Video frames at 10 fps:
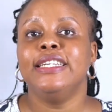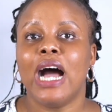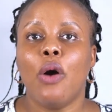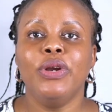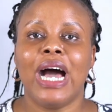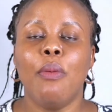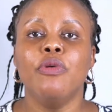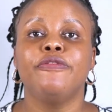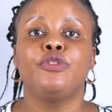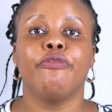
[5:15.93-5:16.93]
Now we'll now
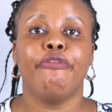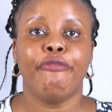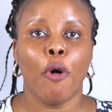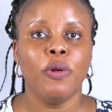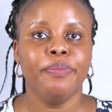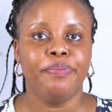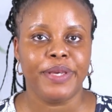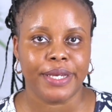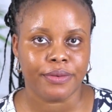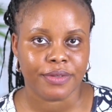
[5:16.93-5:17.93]
move to phone
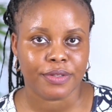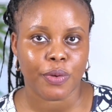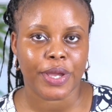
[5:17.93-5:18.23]
bills.